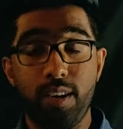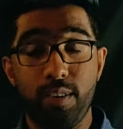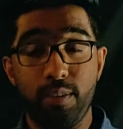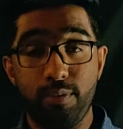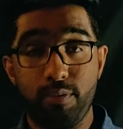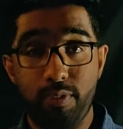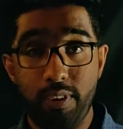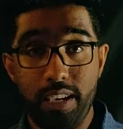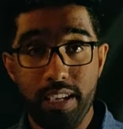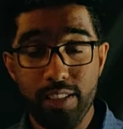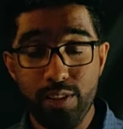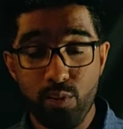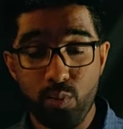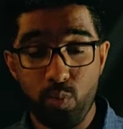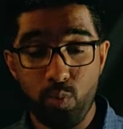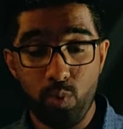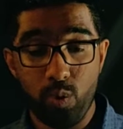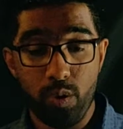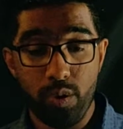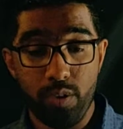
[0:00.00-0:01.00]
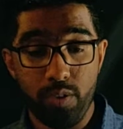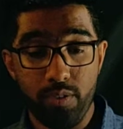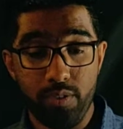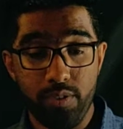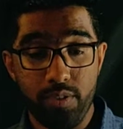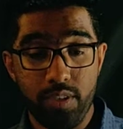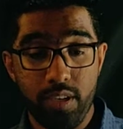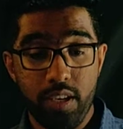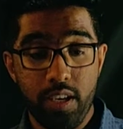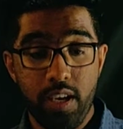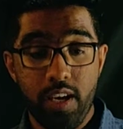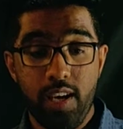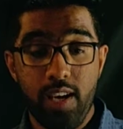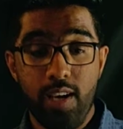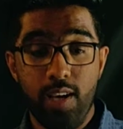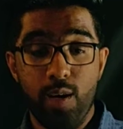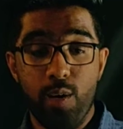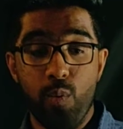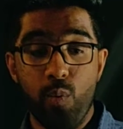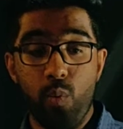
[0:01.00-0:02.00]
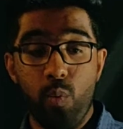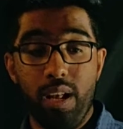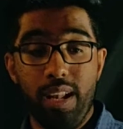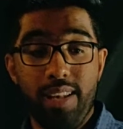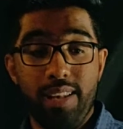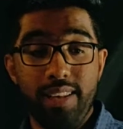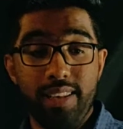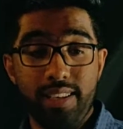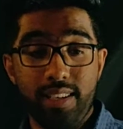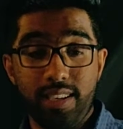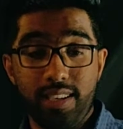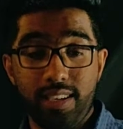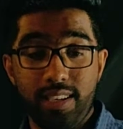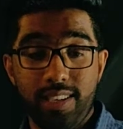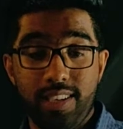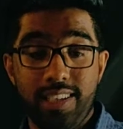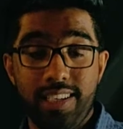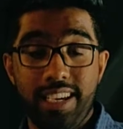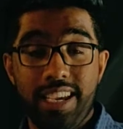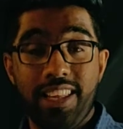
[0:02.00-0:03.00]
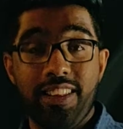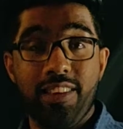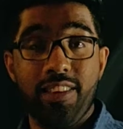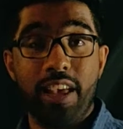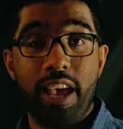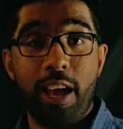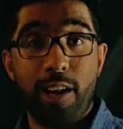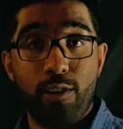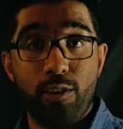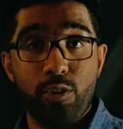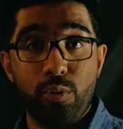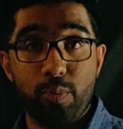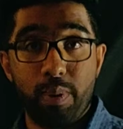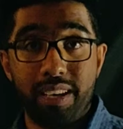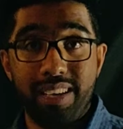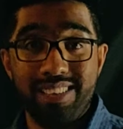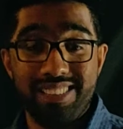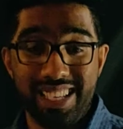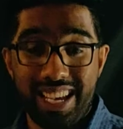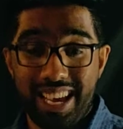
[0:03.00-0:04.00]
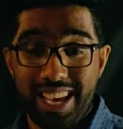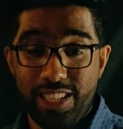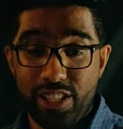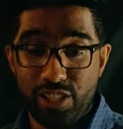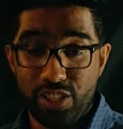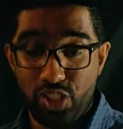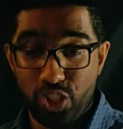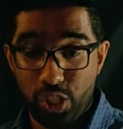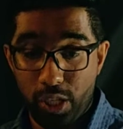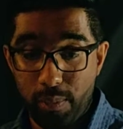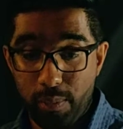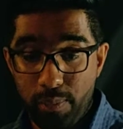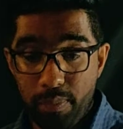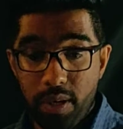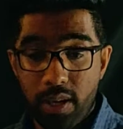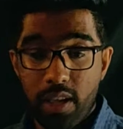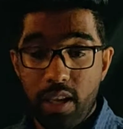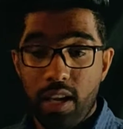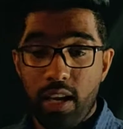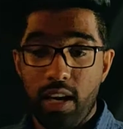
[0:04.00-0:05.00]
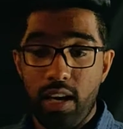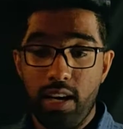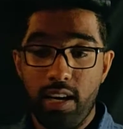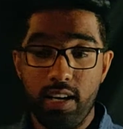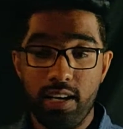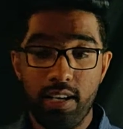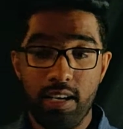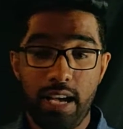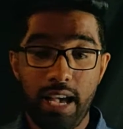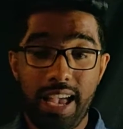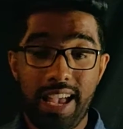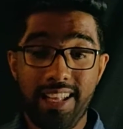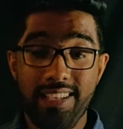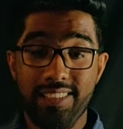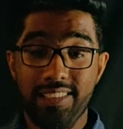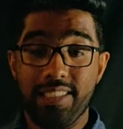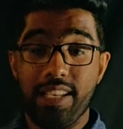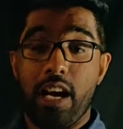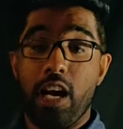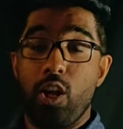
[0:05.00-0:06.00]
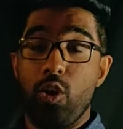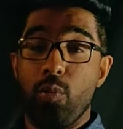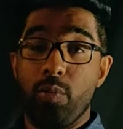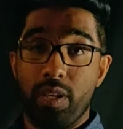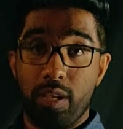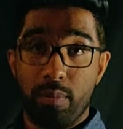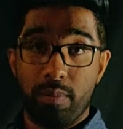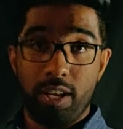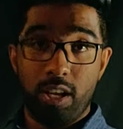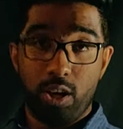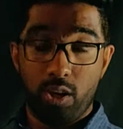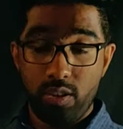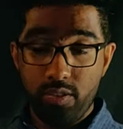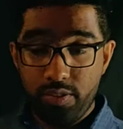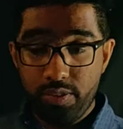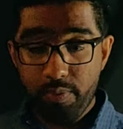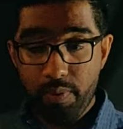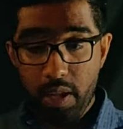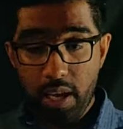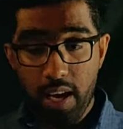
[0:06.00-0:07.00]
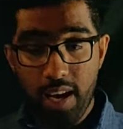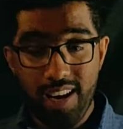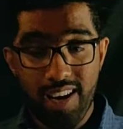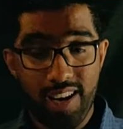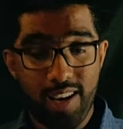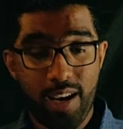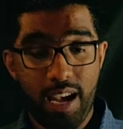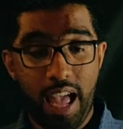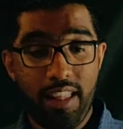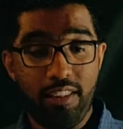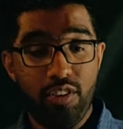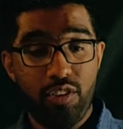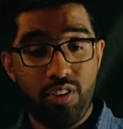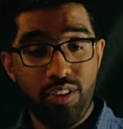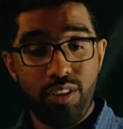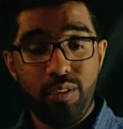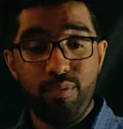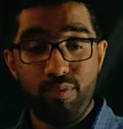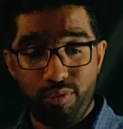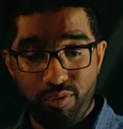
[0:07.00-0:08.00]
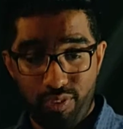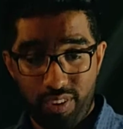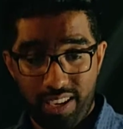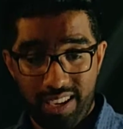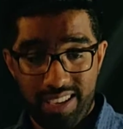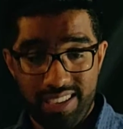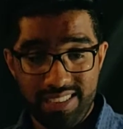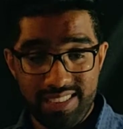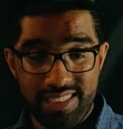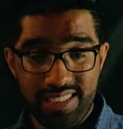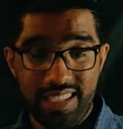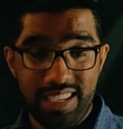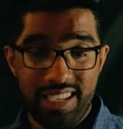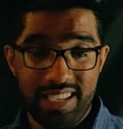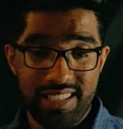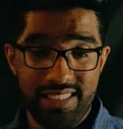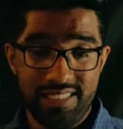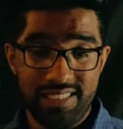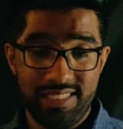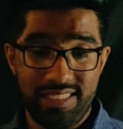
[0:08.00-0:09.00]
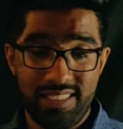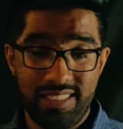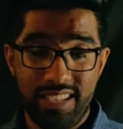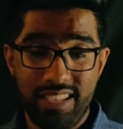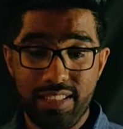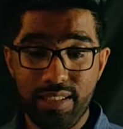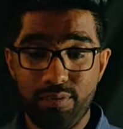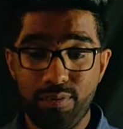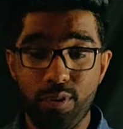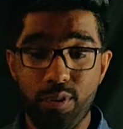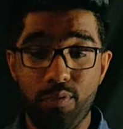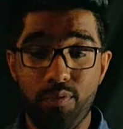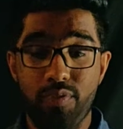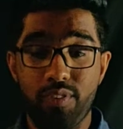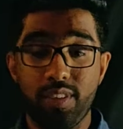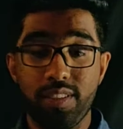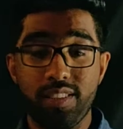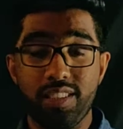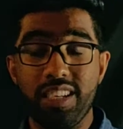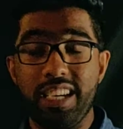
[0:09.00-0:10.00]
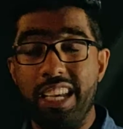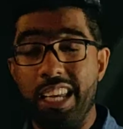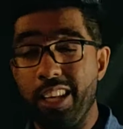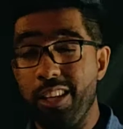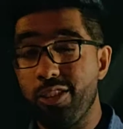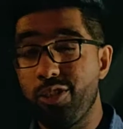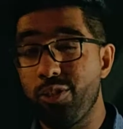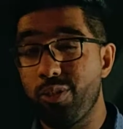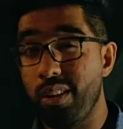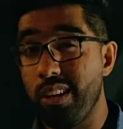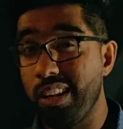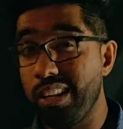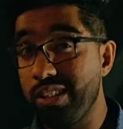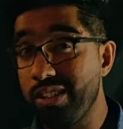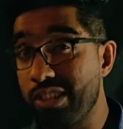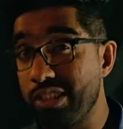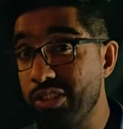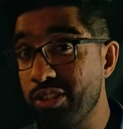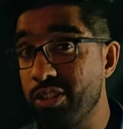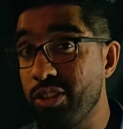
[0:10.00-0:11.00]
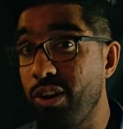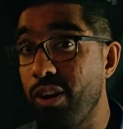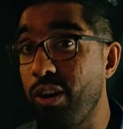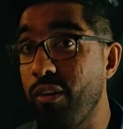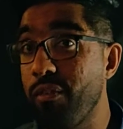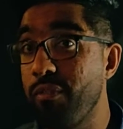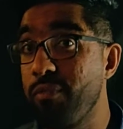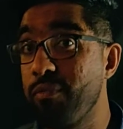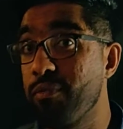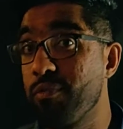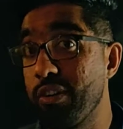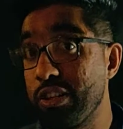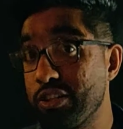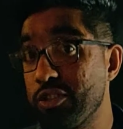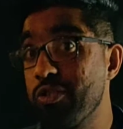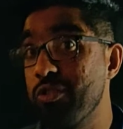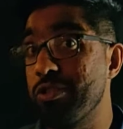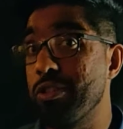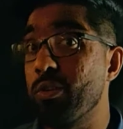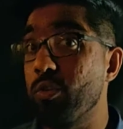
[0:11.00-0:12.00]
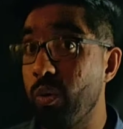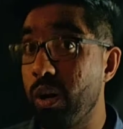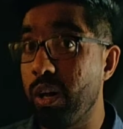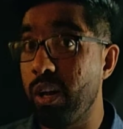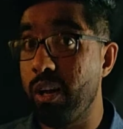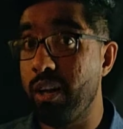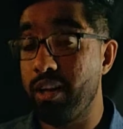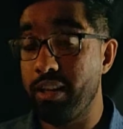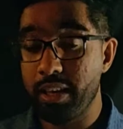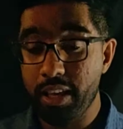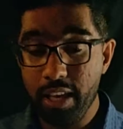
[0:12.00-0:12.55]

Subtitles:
phase was welding in aerospace and ship and in aluminum alloys. And the third phase is the data for further industrialization of frictional stir welding.